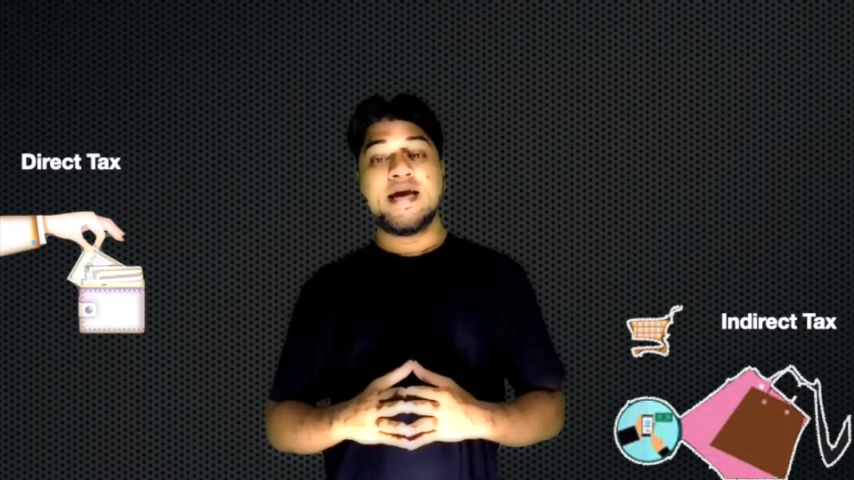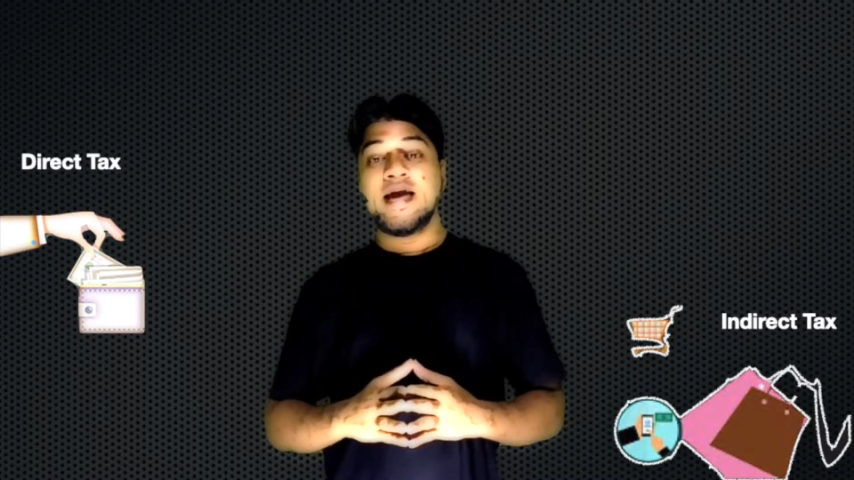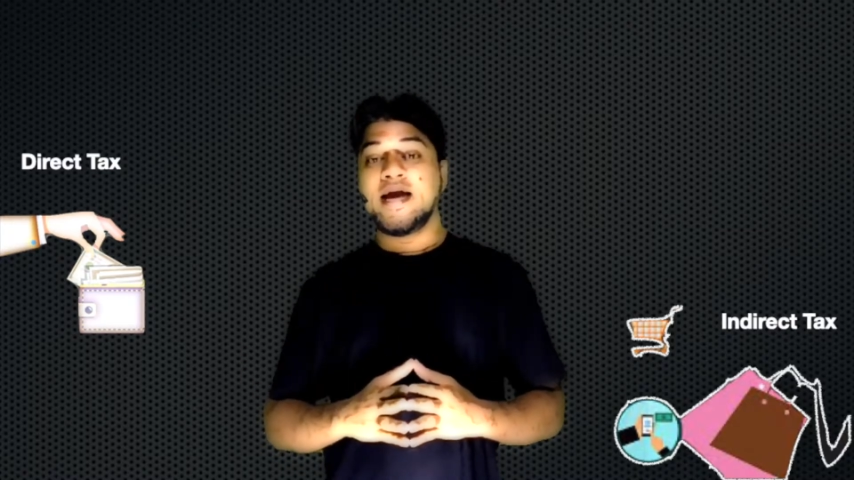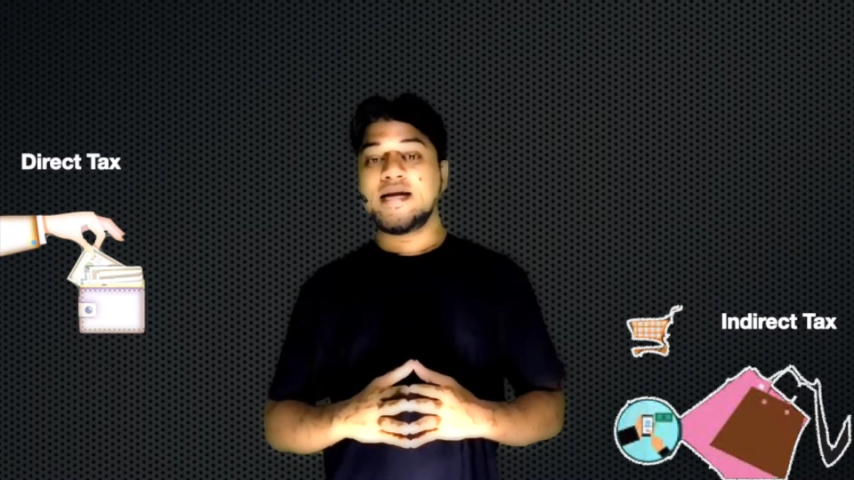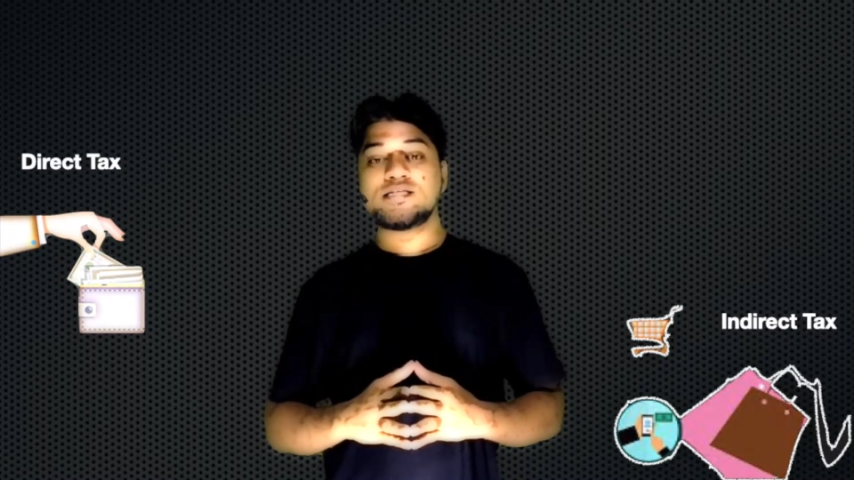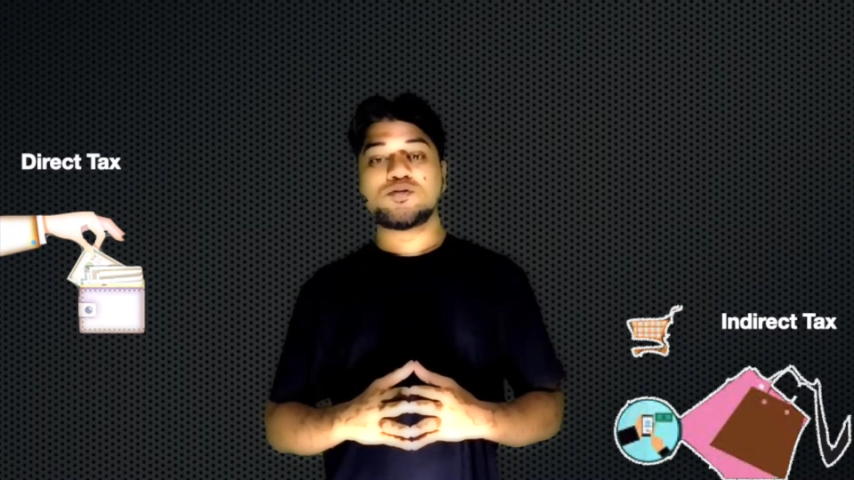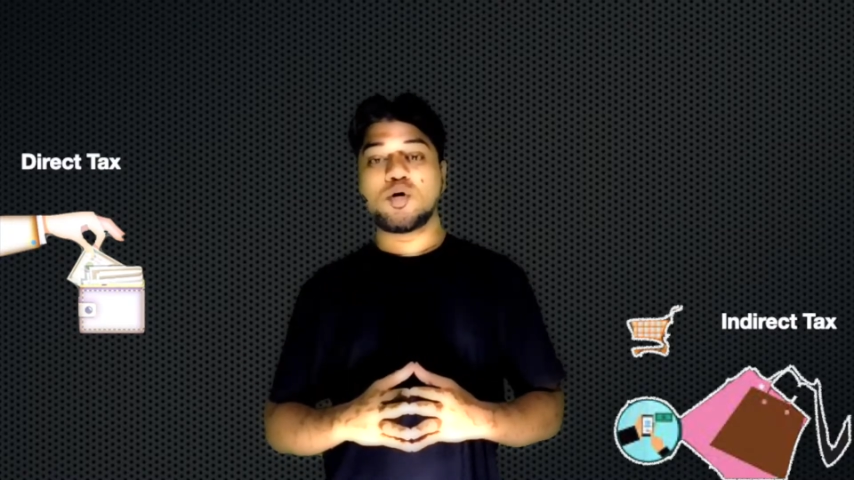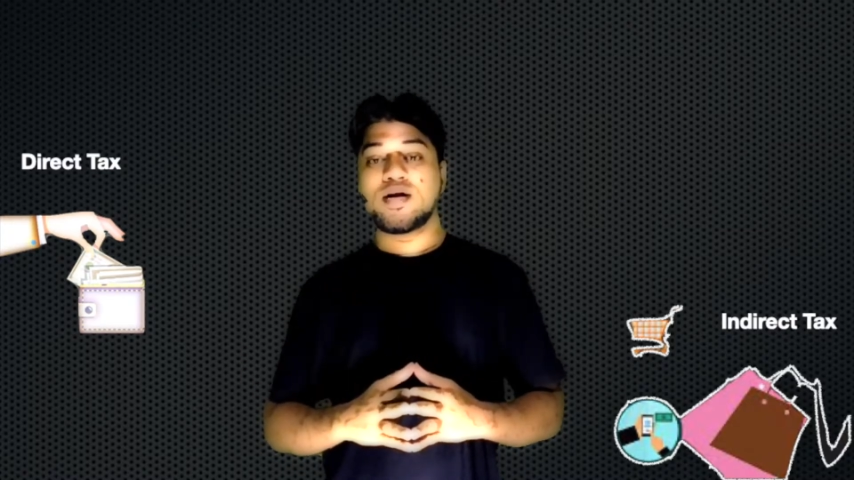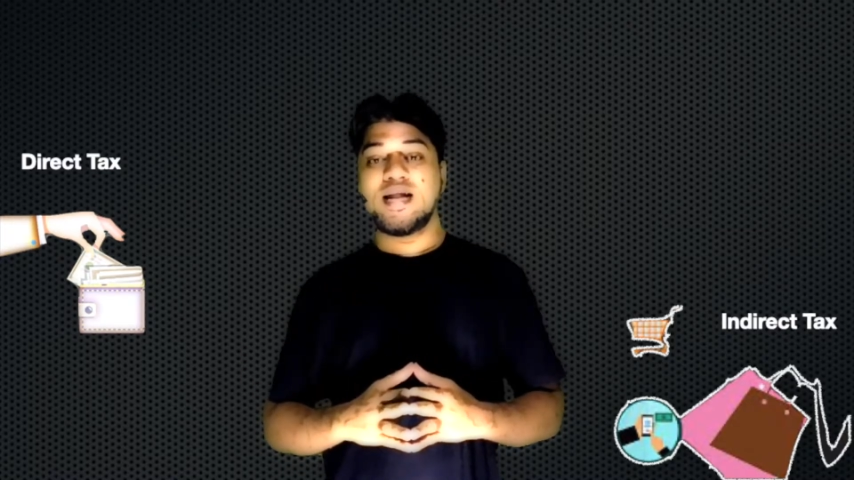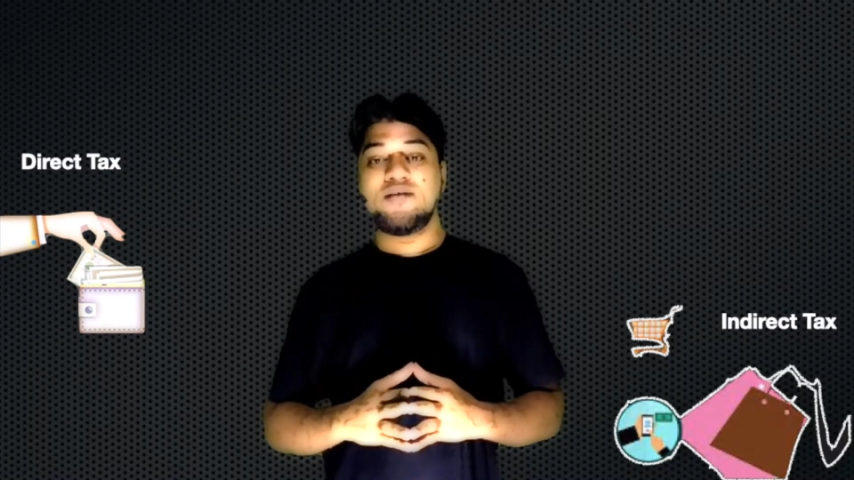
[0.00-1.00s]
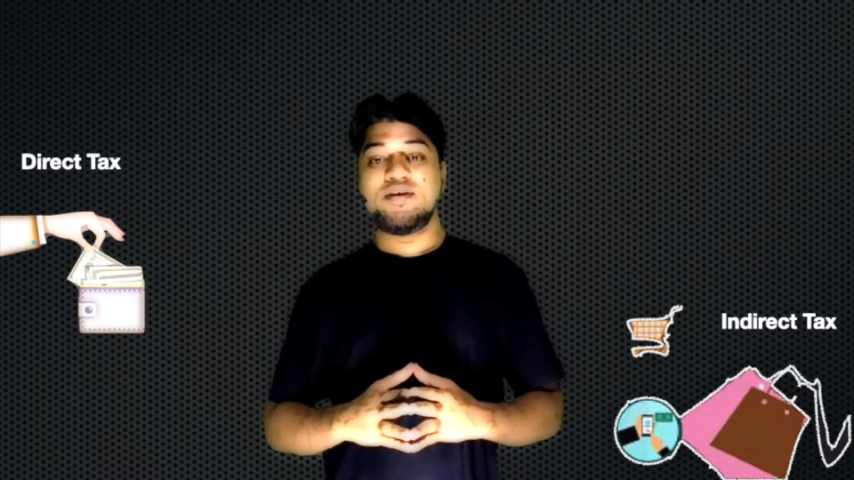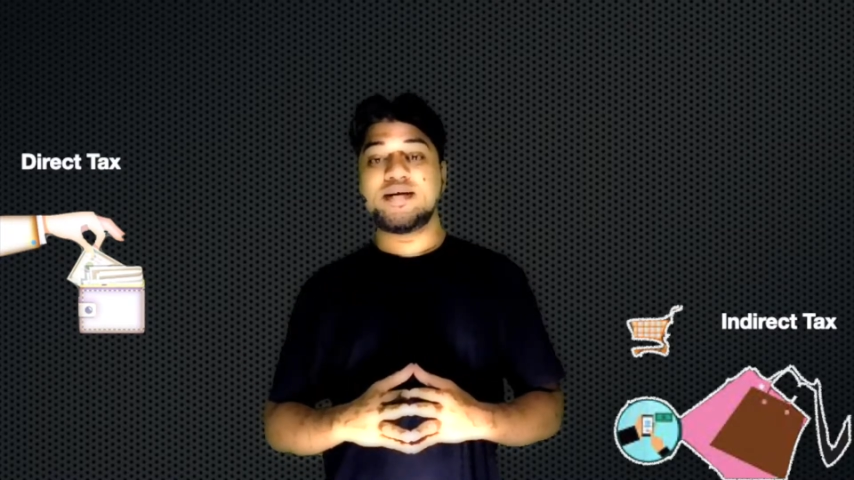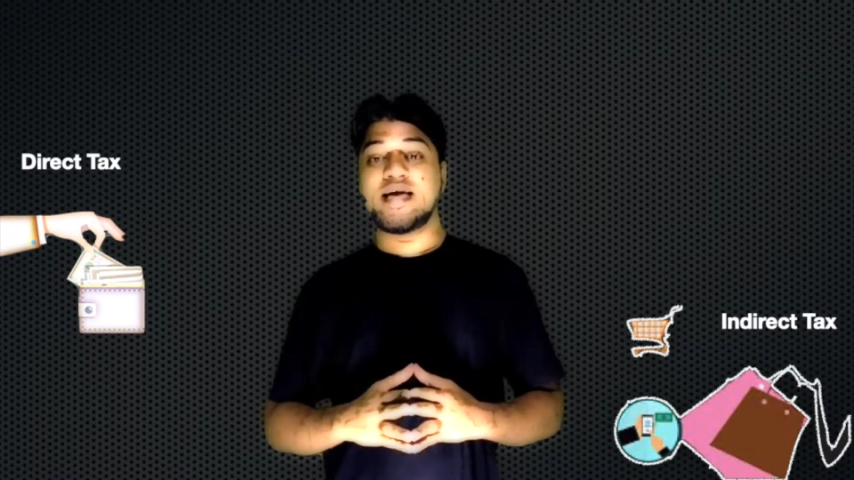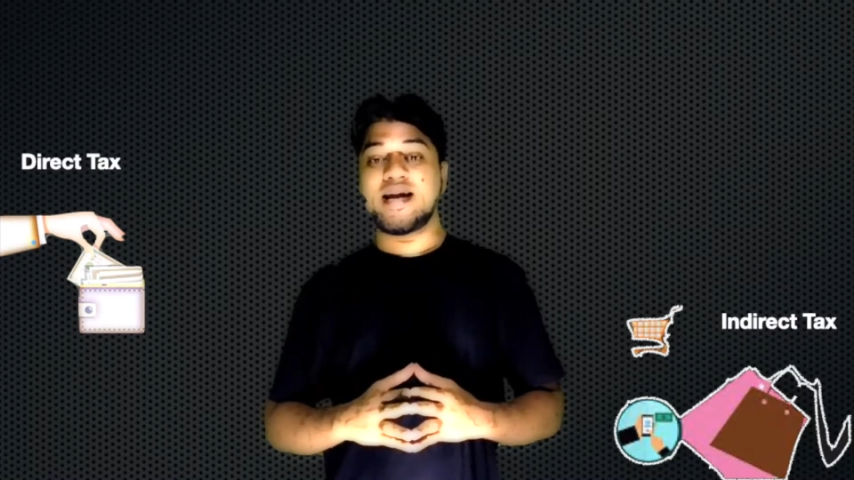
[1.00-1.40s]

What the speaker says: It is not levied